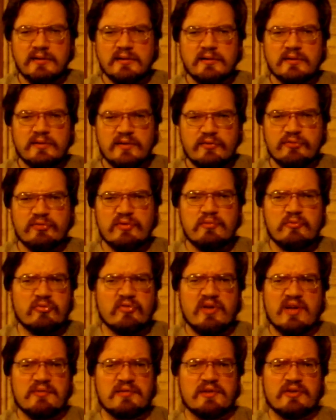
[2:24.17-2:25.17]
They're
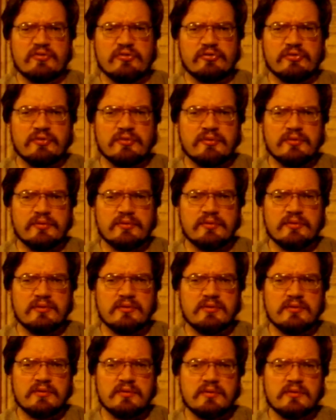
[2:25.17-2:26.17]
flim-flamming us.
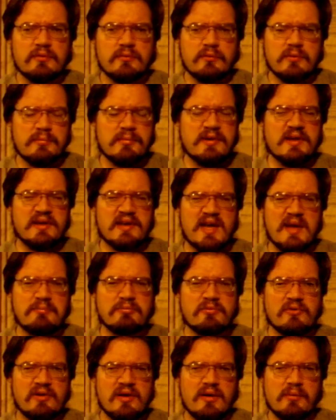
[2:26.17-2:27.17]
We're being kept
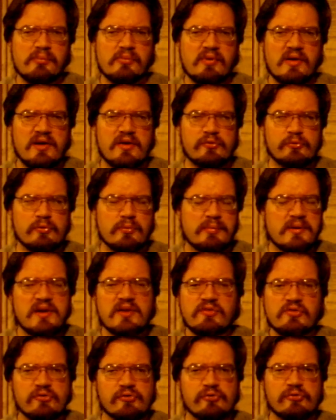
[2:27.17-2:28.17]
in our place. We're being
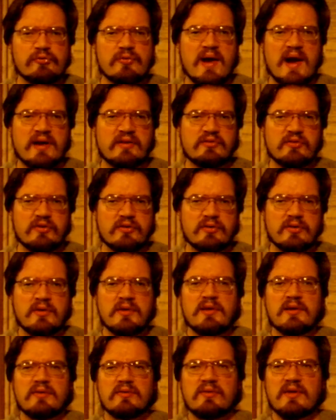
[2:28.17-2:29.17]
distracted,
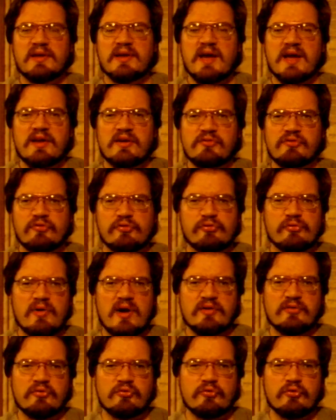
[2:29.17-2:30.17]
like how you
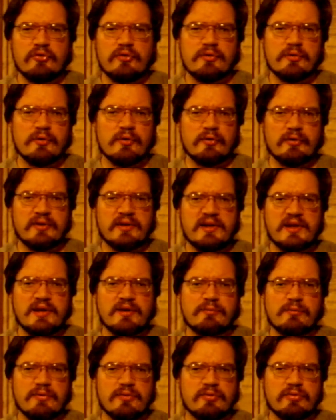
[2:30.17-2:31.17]
distract a two-year-old kid
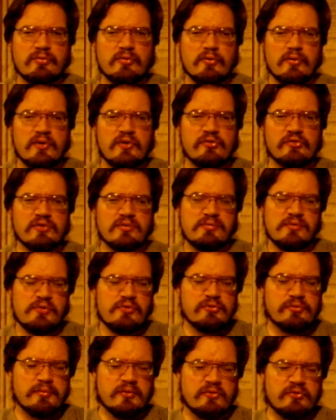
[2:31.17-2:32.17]
with toys and
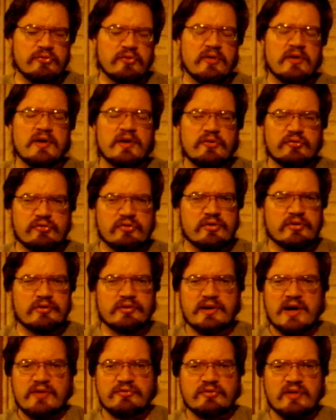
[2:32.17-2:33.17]
amusements so you don't
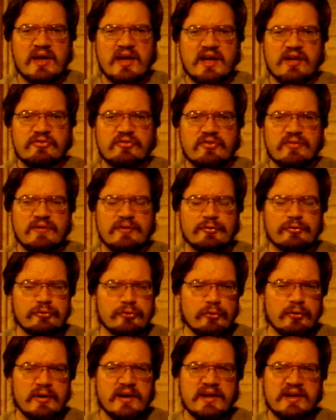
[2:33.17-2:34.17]
have to answer their
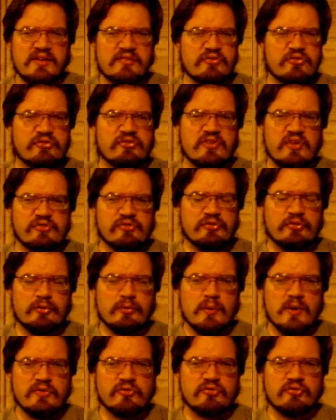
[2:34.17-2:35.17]
annoying, incessant
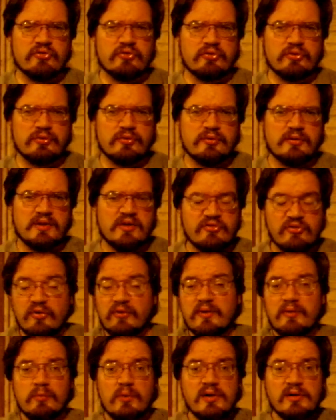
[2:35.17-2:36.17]
question. It's only
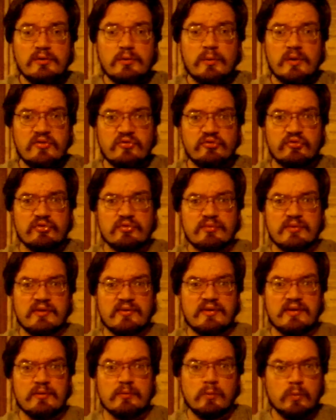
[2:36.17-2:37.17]
one question, really.
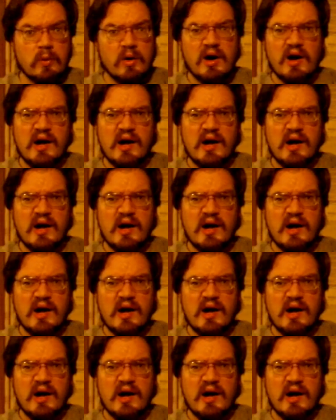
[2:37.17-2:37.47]
Why?